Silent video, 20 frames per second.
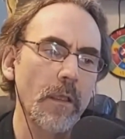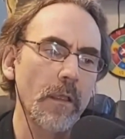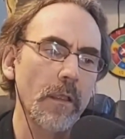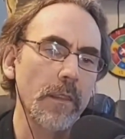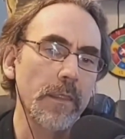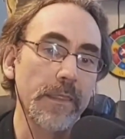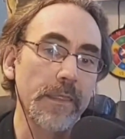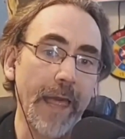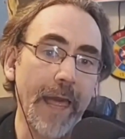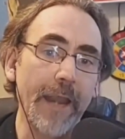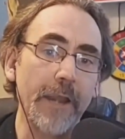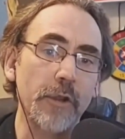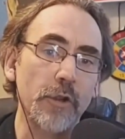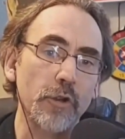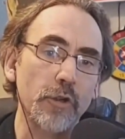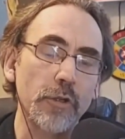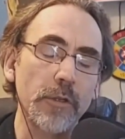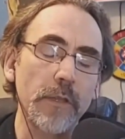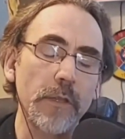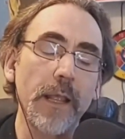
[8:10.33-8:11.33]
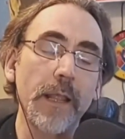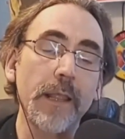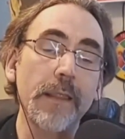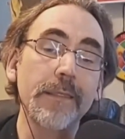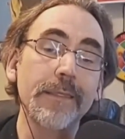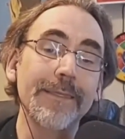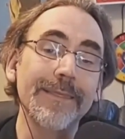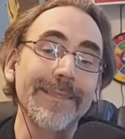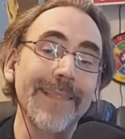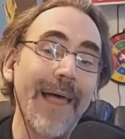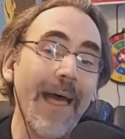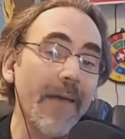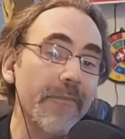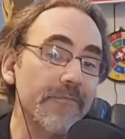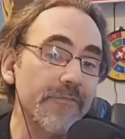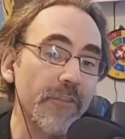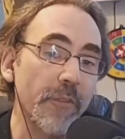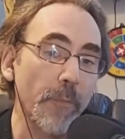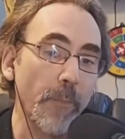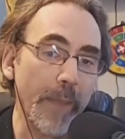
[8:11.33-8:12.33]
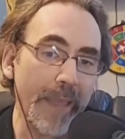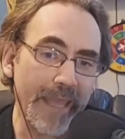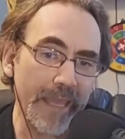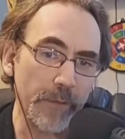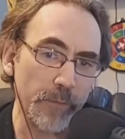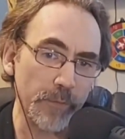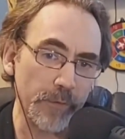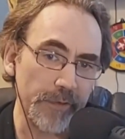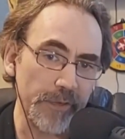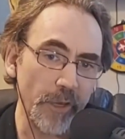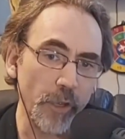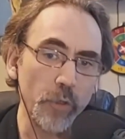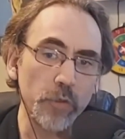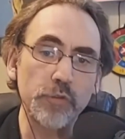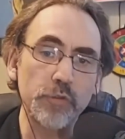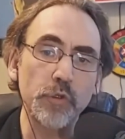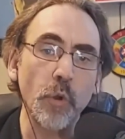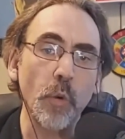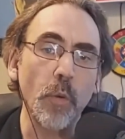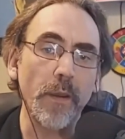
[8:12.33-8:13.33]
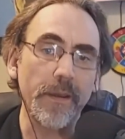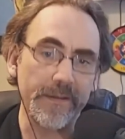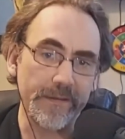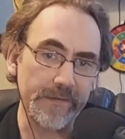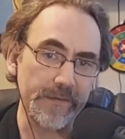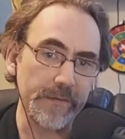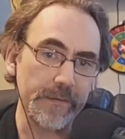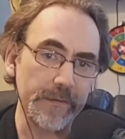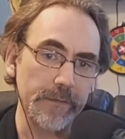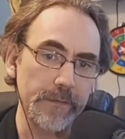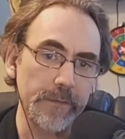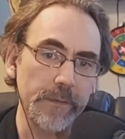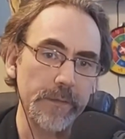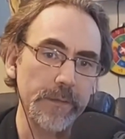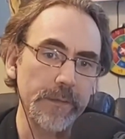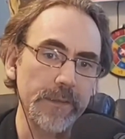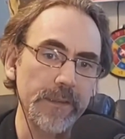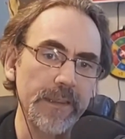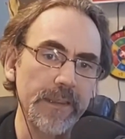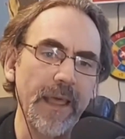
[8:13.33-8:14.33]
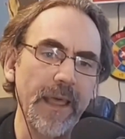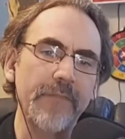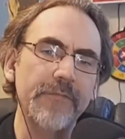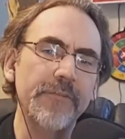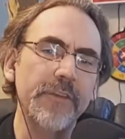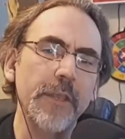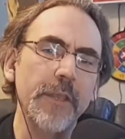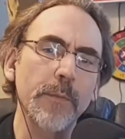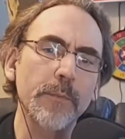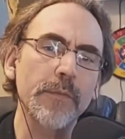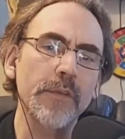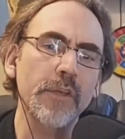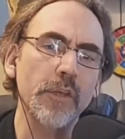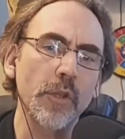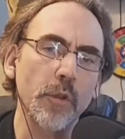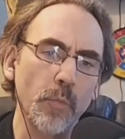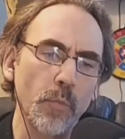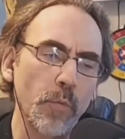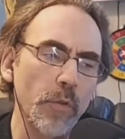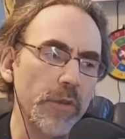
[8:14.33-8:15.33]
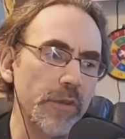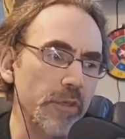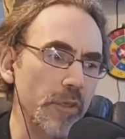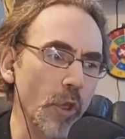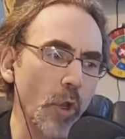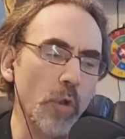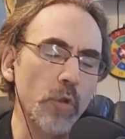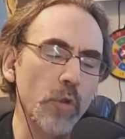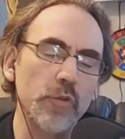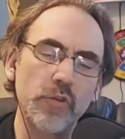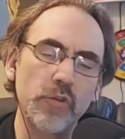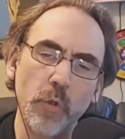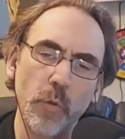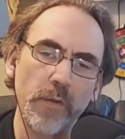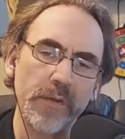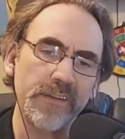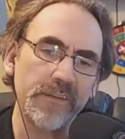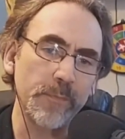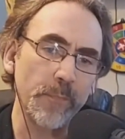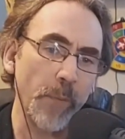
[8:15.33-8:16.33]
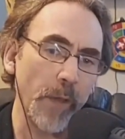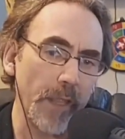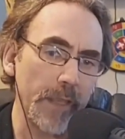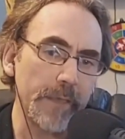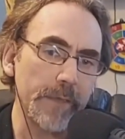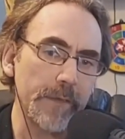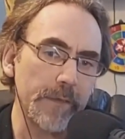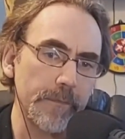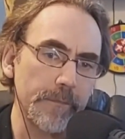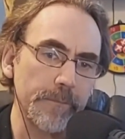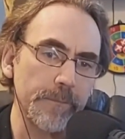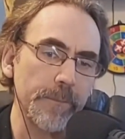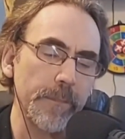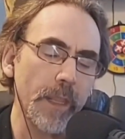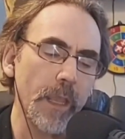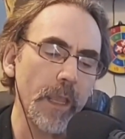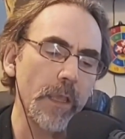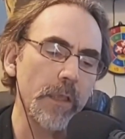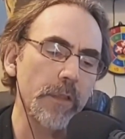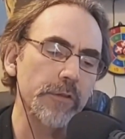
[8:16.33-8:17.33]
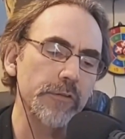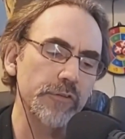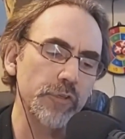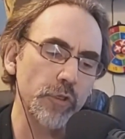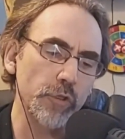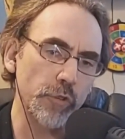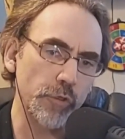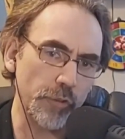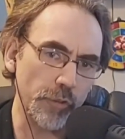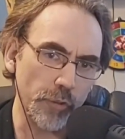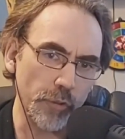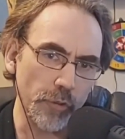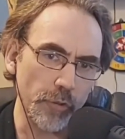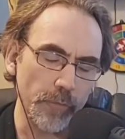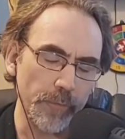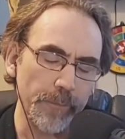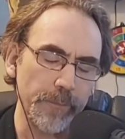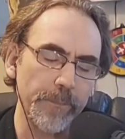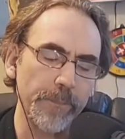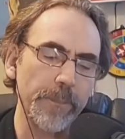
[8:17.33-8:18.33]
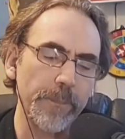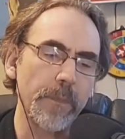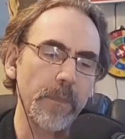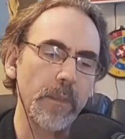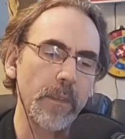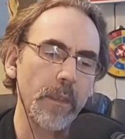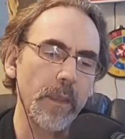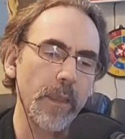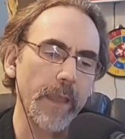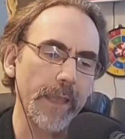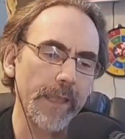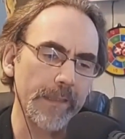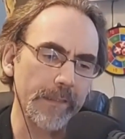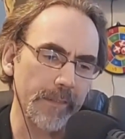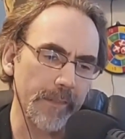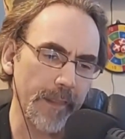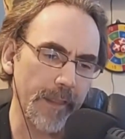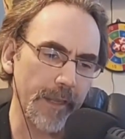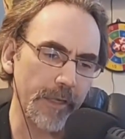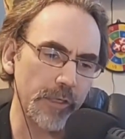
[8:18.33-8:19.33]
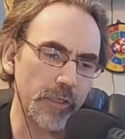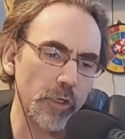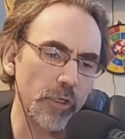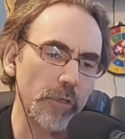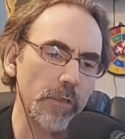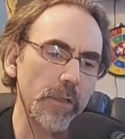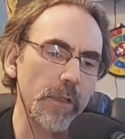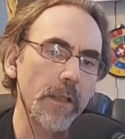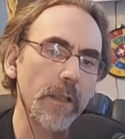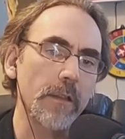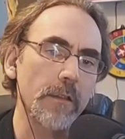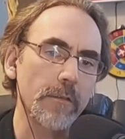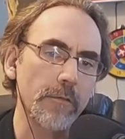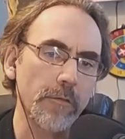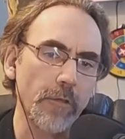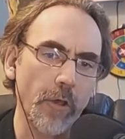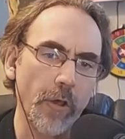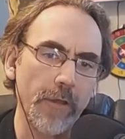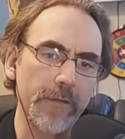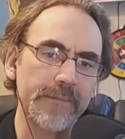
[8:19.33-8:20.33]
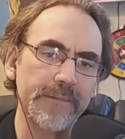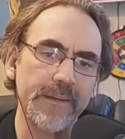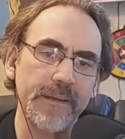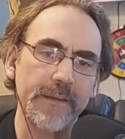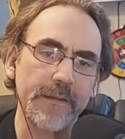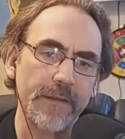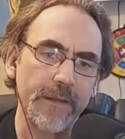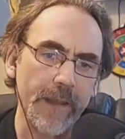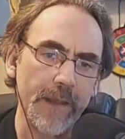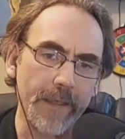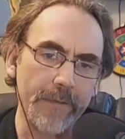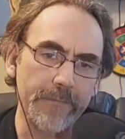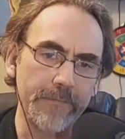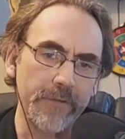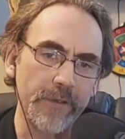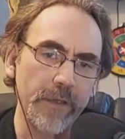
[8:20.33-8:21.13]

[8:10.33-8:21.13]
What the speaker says: Leonard left the man with no choice, left him with no choice but to shoot. And Leonard lost his life.